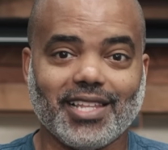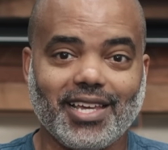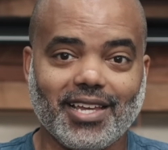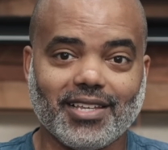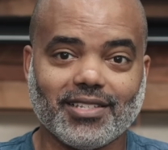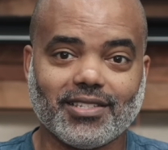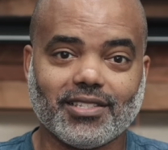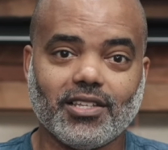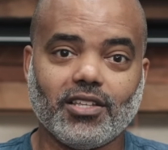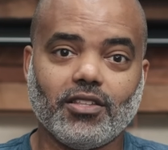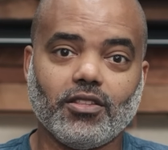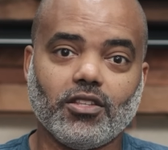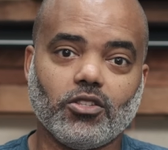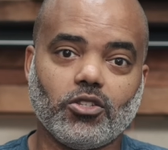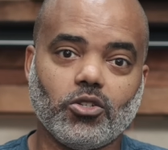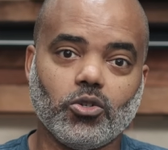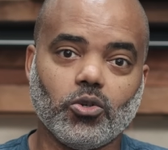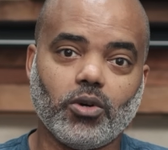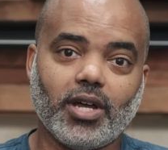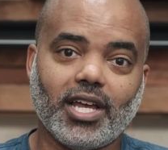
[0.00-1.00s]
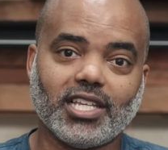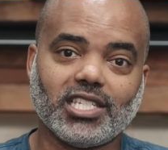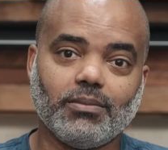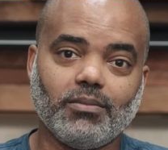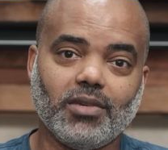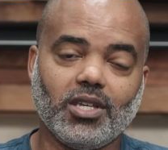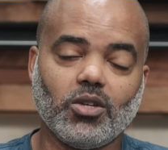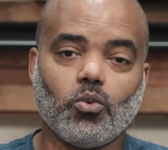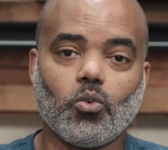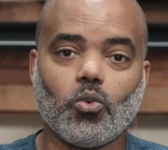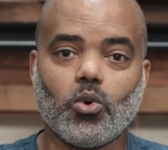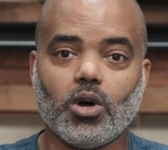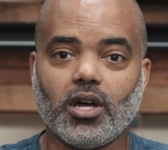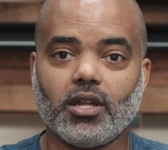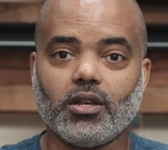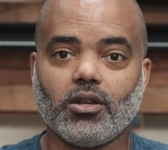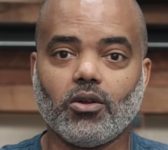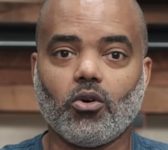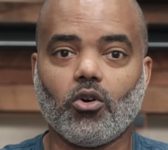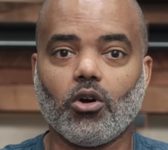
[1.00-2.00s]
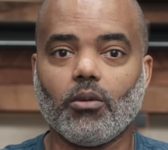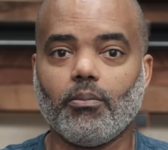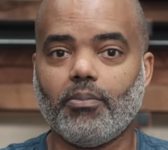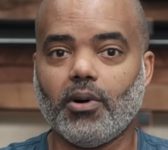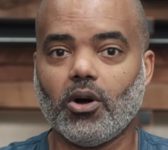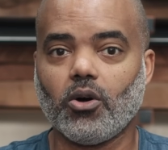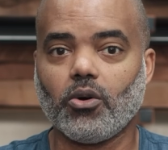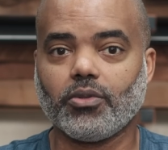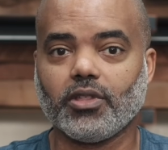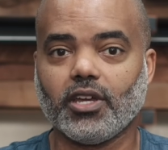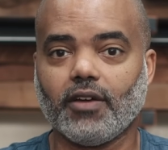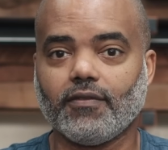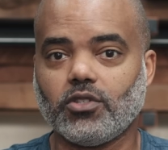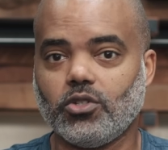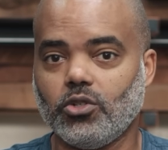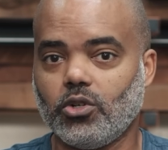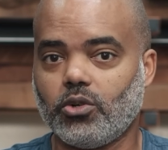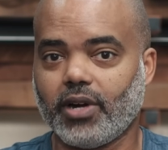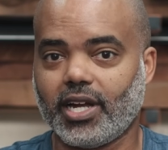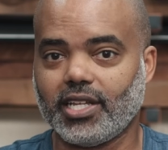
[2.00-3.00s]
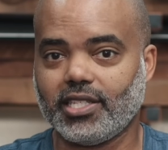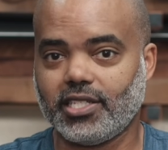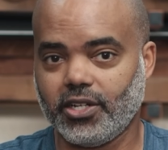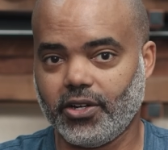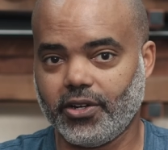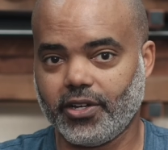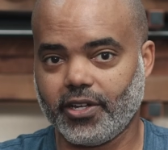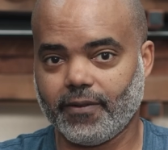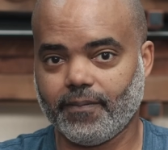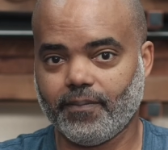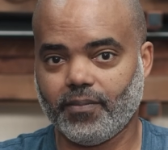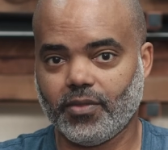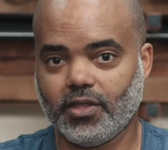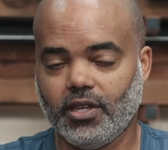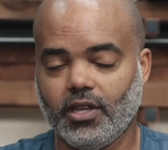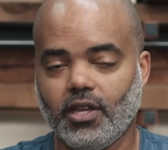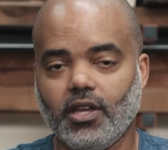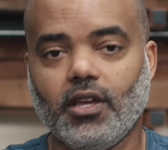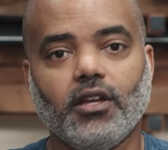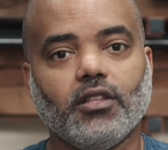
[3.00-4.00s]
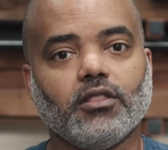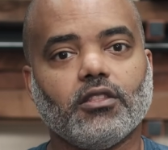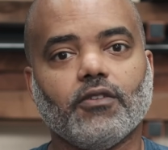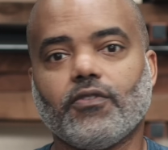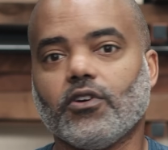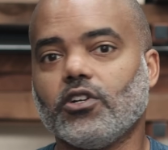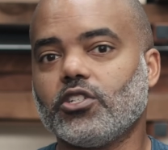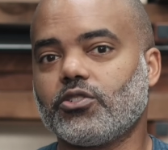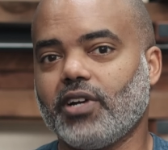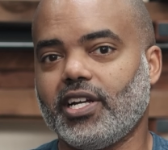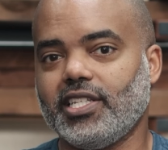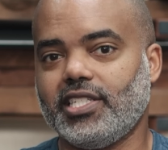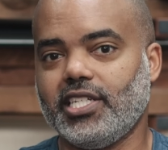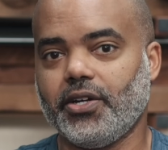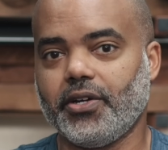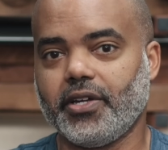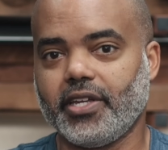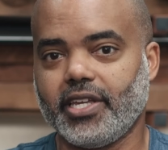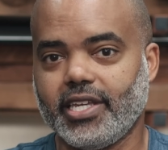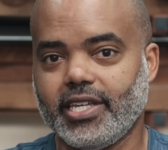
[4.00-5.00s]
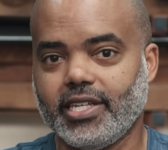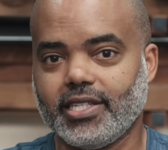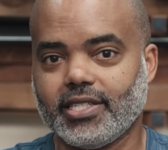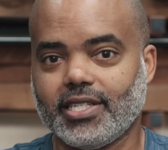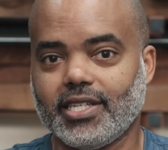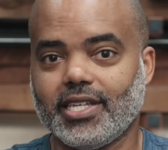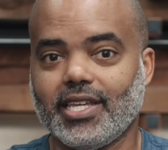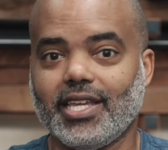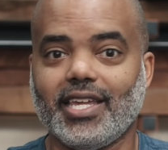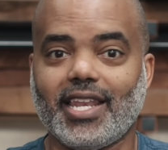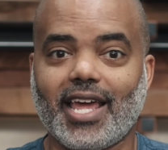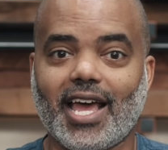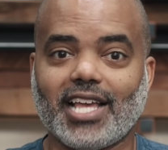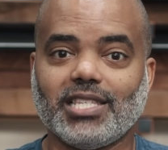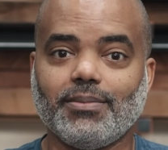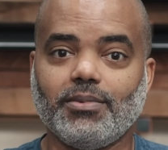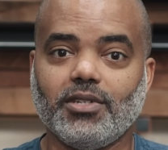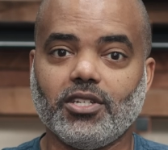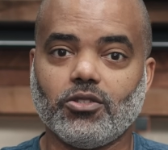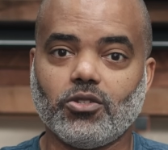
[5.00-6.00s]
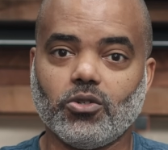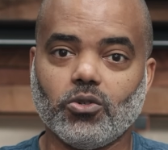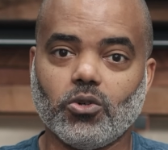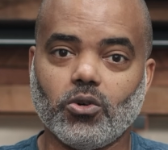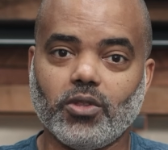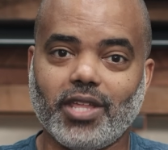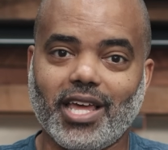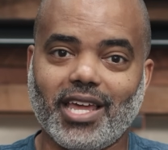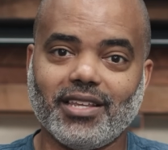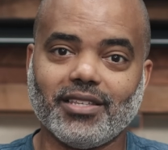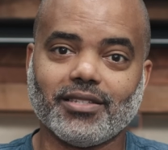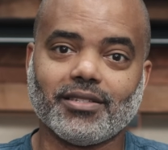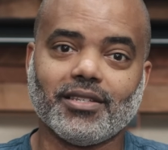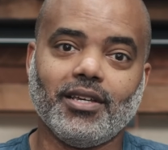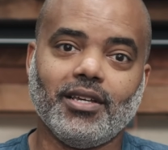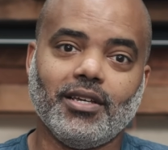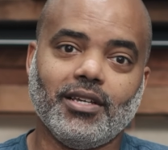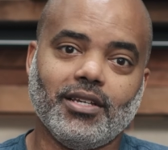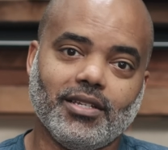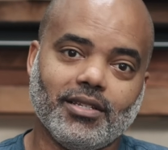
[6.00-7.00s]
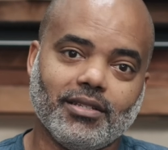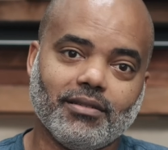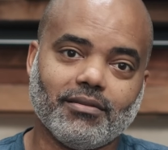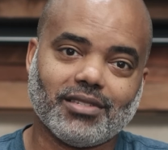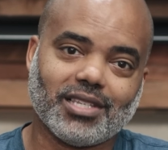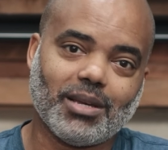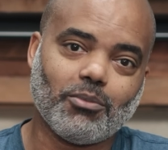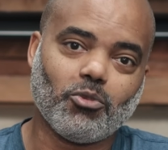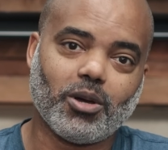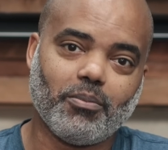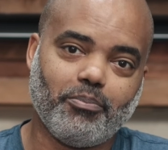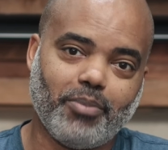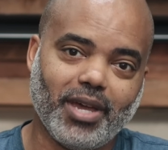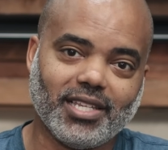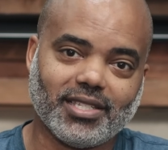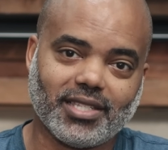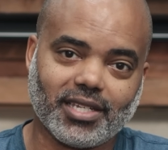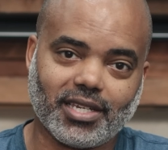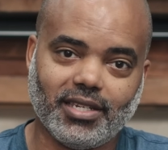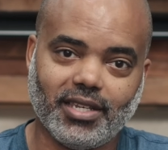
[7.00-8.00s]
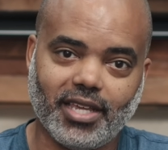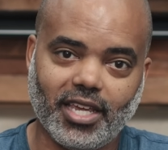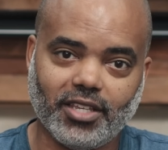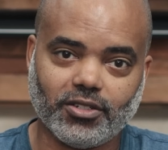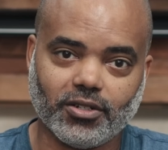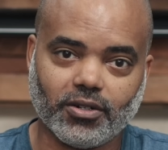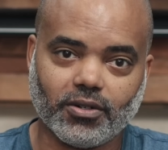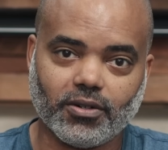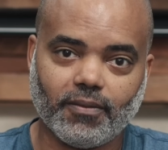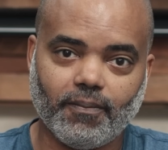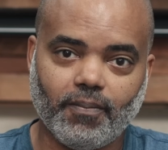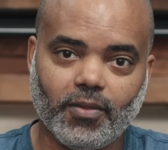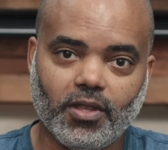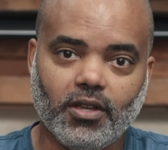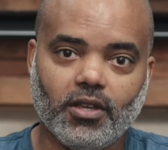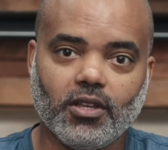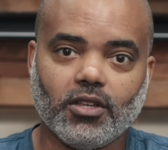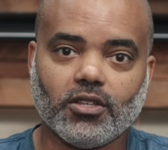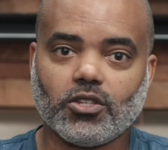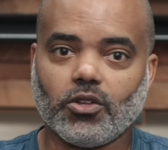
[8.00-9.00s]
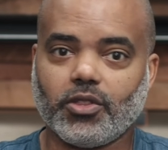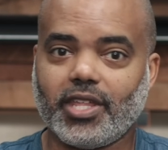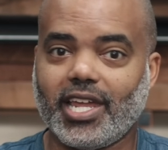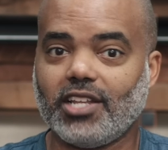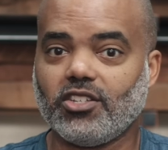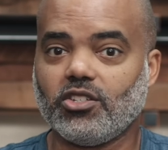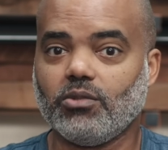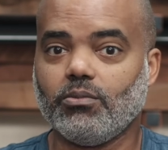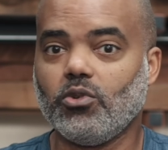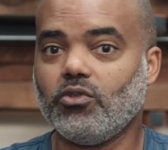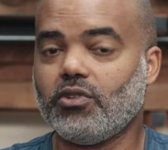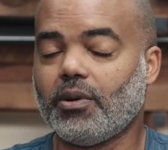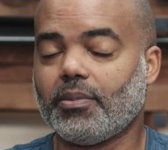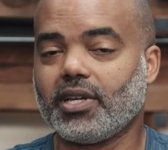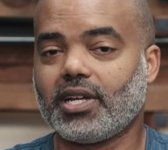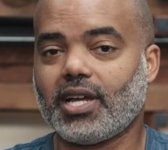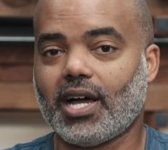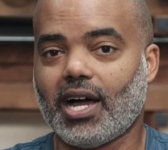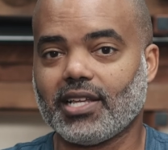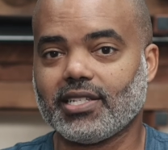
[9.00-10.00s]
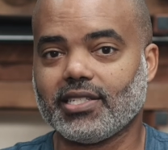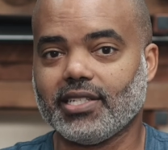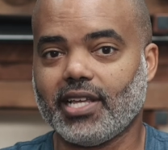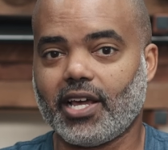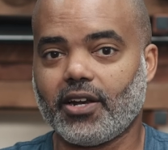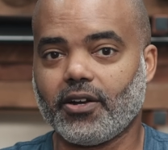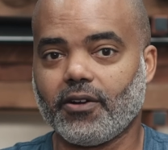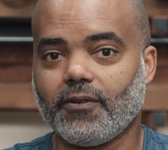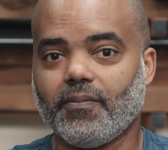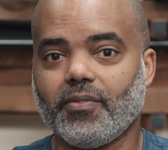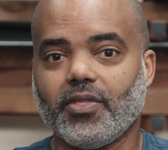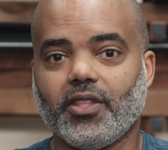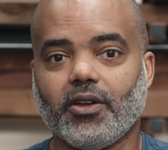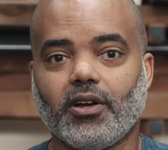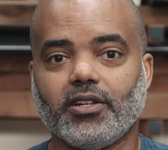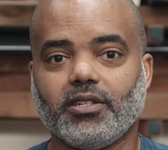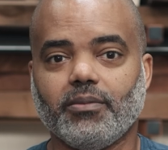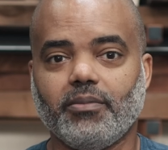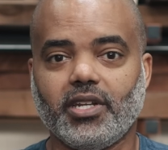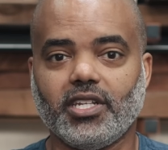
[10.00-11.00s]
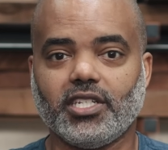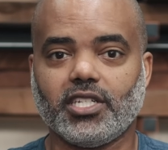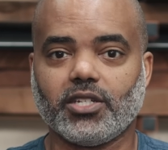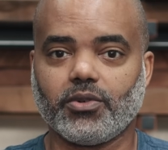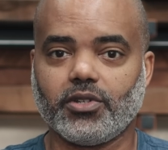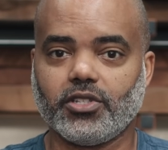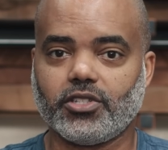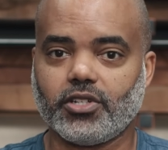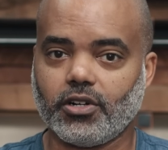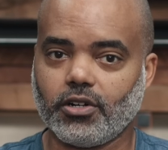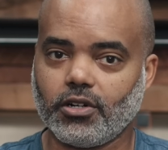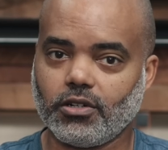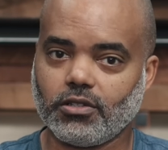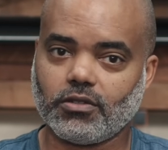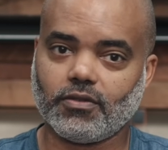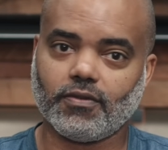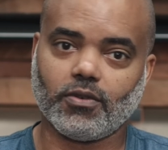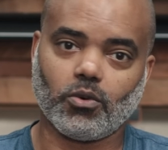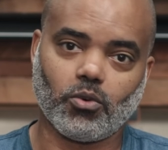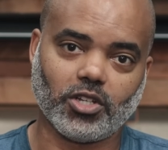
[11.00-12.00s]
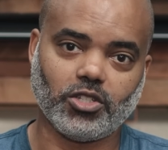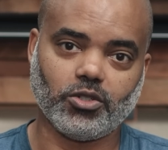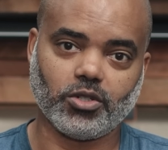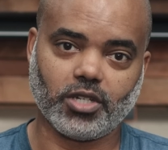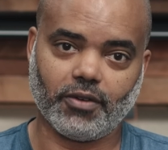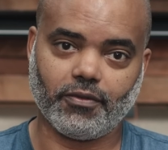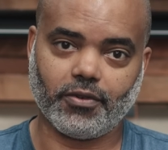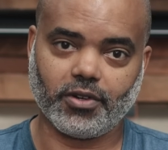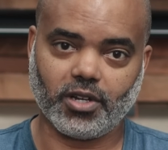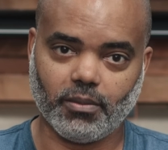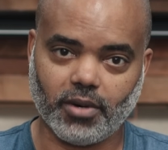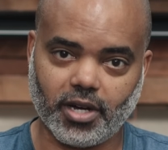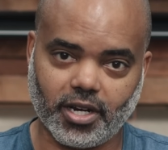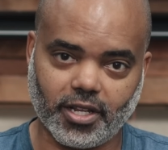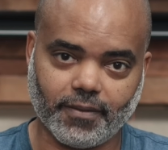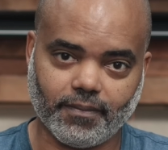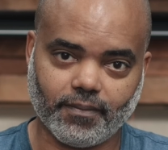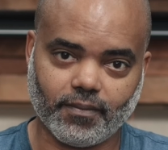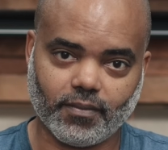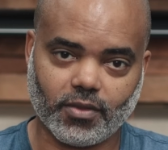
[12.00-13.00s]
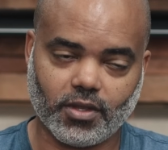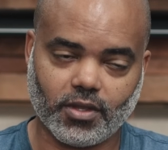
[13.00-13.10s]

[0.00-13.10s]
less, the tool has to meet one or both of two criteria. The first criteria is it has to be a tool that is somewhat basic in nature, so that as you move up the cost ladder, there are diminishing returns for what you get for your money.